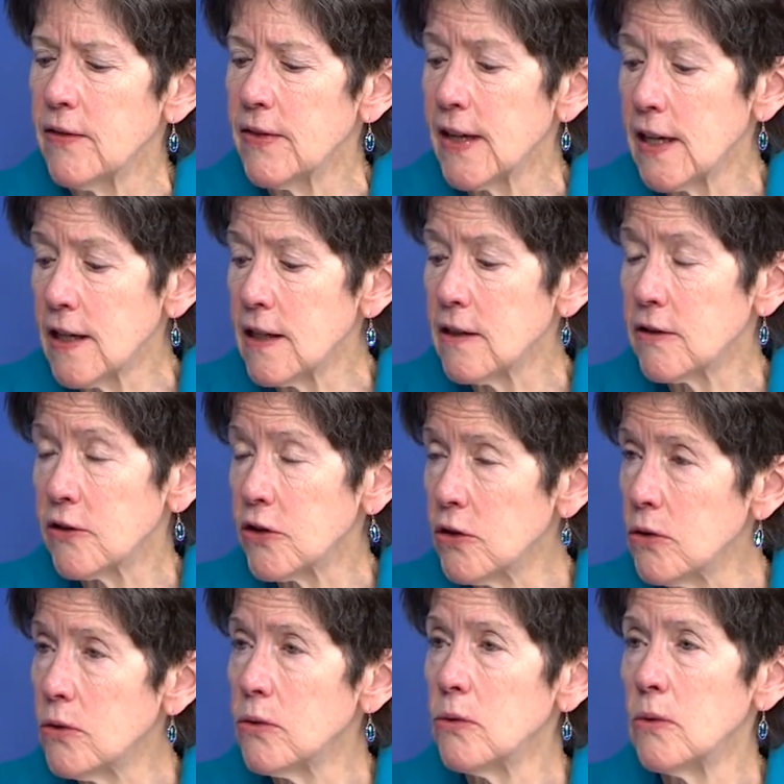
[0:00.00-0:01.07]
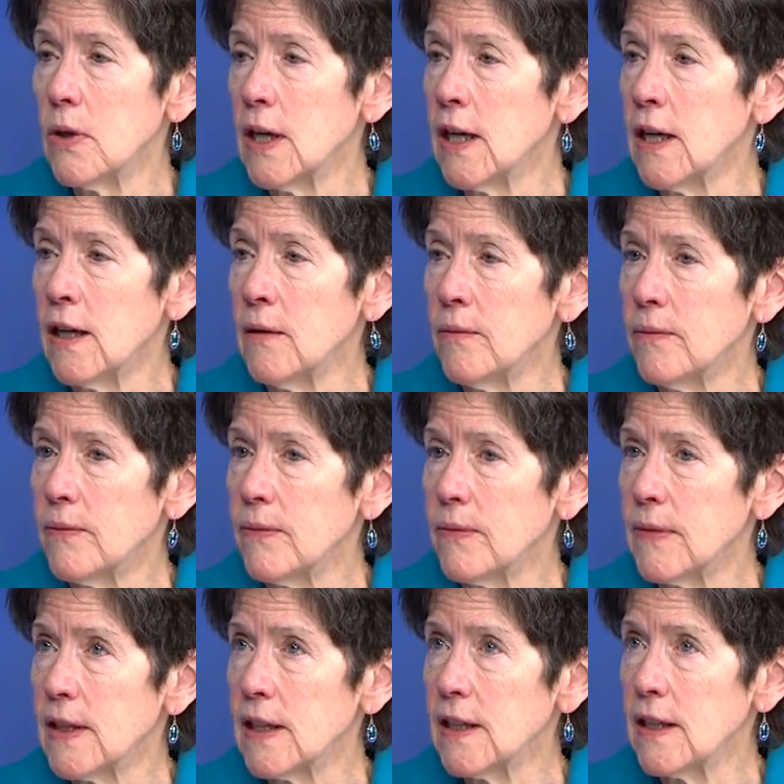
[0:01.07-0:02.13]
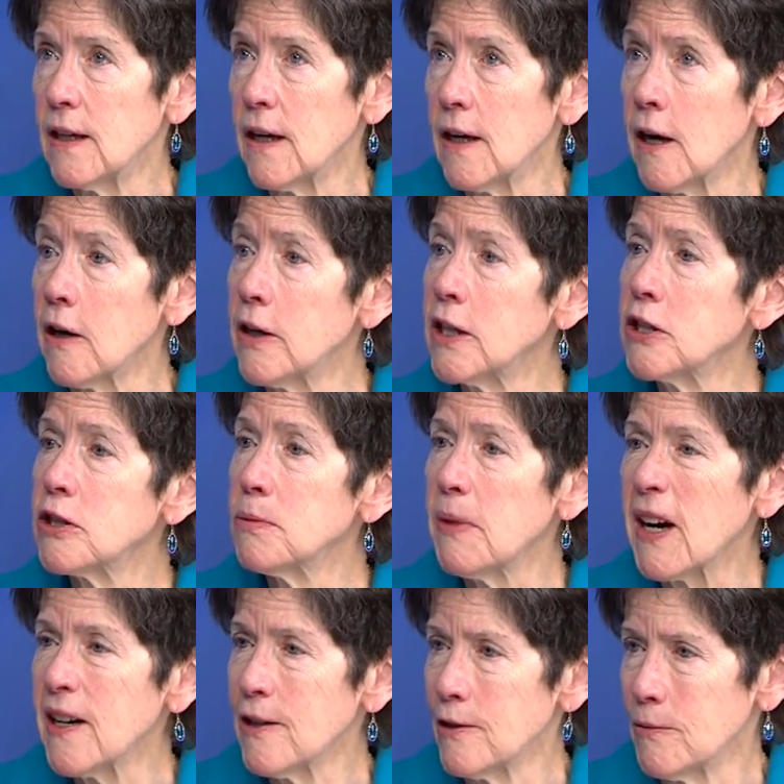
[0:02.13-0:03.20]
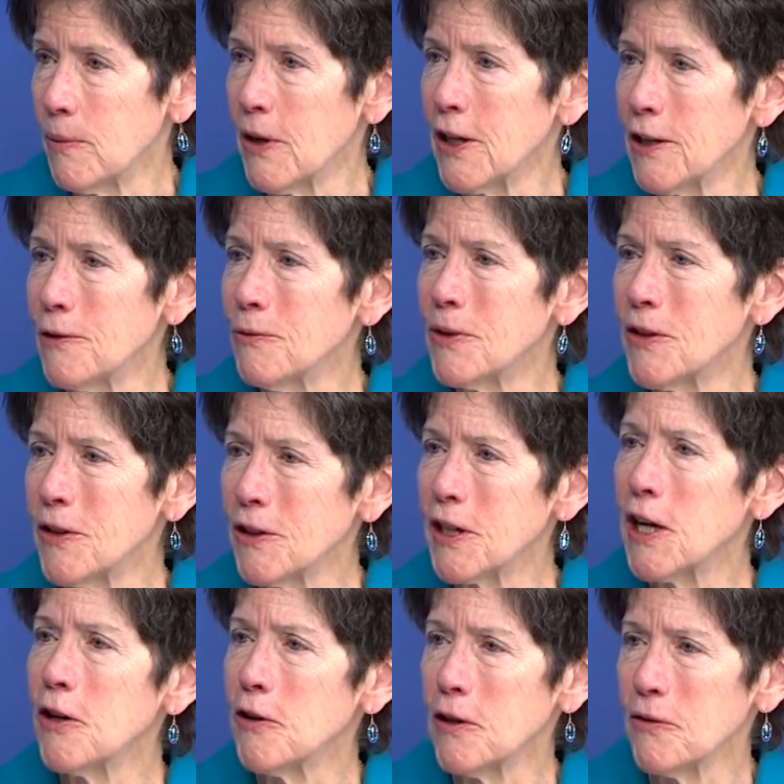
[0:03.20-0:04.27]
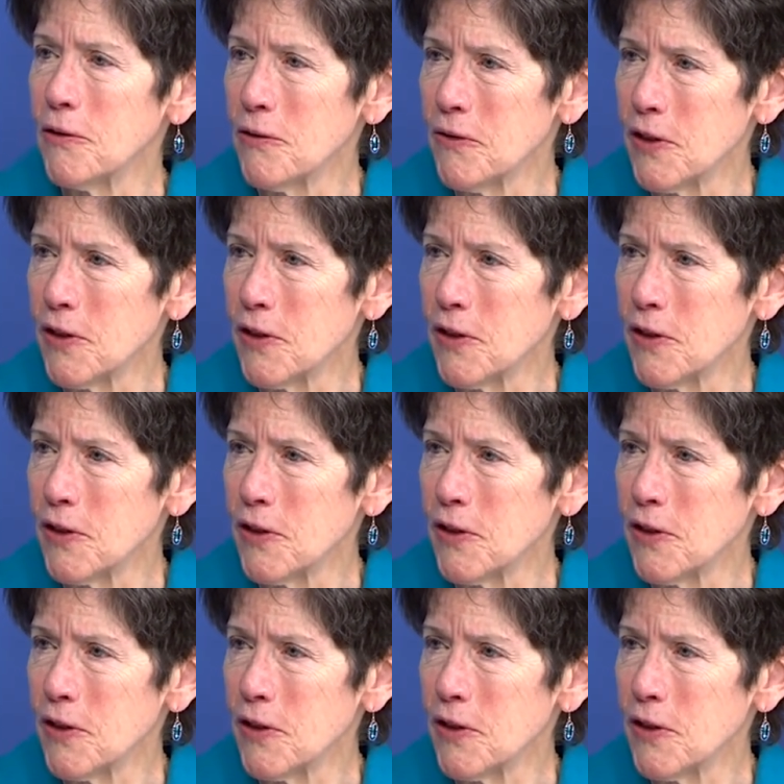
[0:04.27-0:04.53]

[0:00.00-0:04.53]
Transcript: they too um, are inspired by, when they're caring for